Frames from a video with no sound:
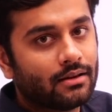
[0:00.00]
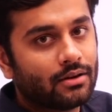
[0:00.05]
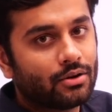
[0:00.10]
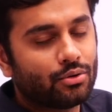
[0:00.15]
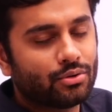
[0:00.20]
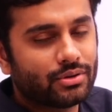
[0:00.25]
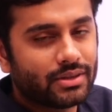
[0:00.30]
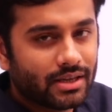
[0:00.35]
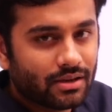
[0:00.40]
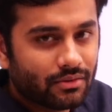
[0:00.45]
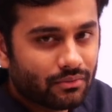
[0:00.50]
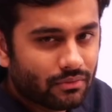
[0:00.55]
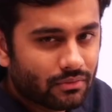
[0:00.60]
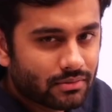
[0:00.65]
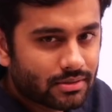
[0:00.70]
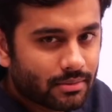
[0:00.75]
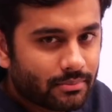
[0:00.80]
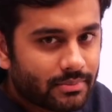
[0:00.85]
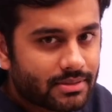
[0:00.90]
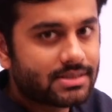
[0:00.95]
Do you think
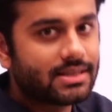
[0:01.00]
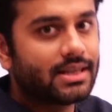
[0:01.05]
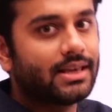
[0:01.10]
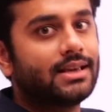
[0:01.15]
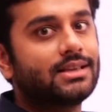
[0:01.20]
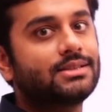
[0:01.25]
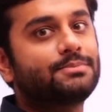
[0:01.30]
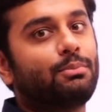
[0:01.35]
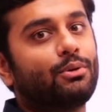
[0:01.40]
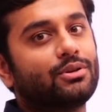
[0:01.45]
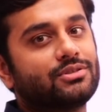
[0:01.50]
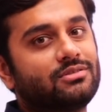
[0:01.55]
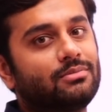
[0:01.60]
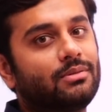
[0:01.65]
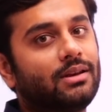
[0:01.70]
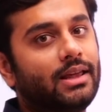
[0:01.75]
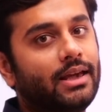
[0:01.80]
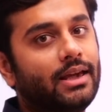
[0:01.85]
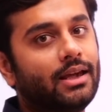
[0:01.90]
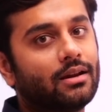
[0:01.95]
some mistake is
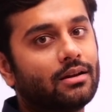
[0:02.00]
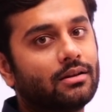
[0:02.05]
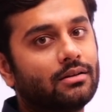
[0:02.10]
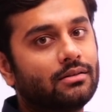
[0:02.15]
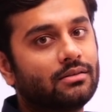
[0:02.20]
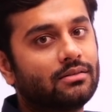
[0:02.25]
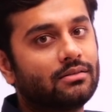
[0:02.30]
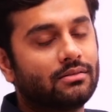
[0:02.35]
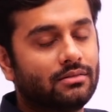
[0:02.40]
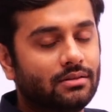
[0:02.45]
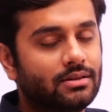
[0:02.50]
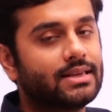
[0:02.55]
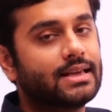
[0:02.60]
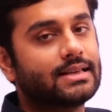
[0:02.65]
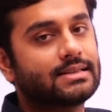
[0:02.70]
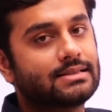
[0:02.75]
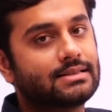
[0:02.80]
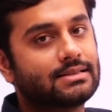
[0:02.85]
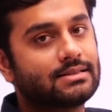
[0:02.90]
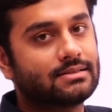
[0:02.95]
possible here?
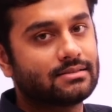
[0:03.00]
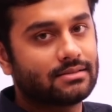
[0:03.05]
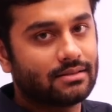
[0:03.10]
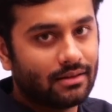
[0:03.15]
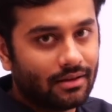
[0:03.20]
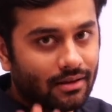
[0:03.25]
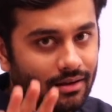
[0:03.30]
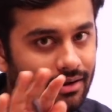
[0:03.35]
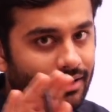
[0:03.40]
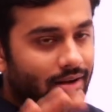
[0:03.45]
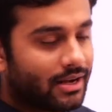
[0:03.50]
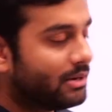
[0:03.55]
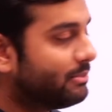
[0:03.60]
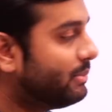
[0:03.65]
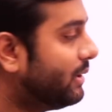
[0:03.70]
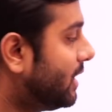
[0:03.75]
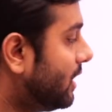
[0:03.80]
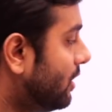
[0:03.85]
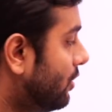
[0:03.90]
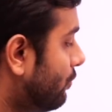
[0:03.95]
Yes. Let
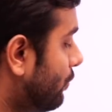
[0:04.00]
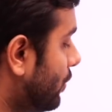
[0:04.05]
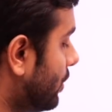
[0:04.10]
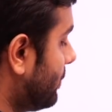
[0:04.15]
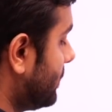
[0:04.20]
me tell you what